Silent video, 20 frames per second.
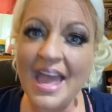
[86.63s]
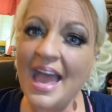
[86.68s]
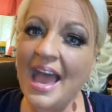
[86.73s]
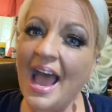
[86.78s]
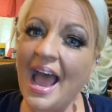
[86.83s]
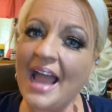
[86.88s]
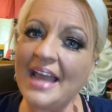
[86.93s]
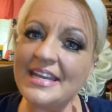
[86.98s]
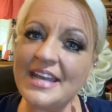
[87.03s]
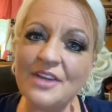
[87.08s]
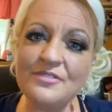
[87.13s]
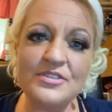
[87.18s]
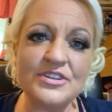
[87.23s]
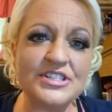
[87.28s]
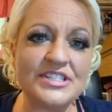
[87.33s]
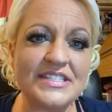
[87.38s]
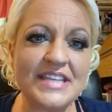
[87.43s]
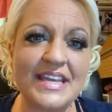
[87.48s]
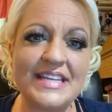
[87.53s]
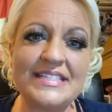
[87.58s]
I never
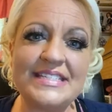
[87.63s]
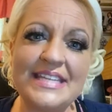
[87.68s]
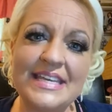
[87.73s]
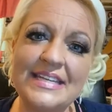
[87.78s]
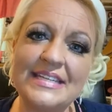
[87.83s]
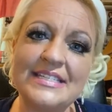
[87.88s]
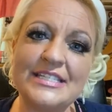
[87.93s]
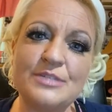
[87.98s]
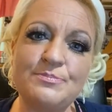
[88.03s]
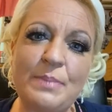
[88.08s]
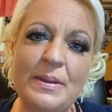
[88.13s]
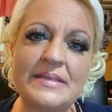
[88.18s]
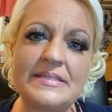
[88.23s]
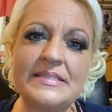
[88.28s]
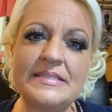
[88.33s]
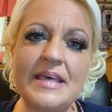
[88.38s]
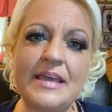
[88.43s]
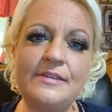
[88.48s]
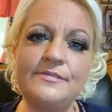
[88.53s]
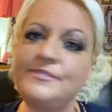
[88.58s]
say Tina's Best
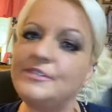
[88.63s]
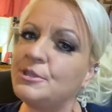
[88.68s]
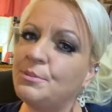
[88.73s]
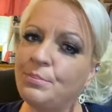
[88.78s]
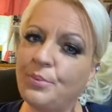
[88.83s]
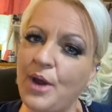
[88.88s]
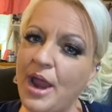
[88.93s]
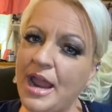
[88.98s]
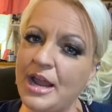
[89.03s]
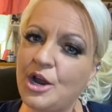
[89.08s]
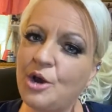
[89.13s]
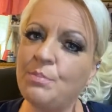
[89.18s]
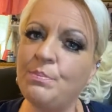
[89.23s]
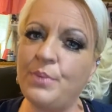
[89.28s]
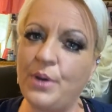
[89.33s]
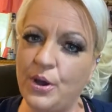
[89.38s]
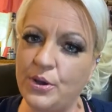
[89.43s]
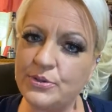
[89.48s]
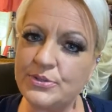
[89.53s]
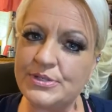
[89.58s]
Life to brag or
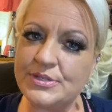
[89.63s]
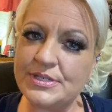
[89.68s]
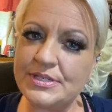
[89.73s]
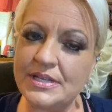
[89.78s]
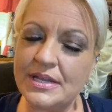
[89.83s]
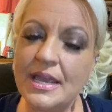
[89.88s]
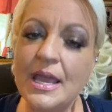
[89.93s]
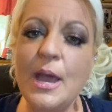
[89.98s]
boast,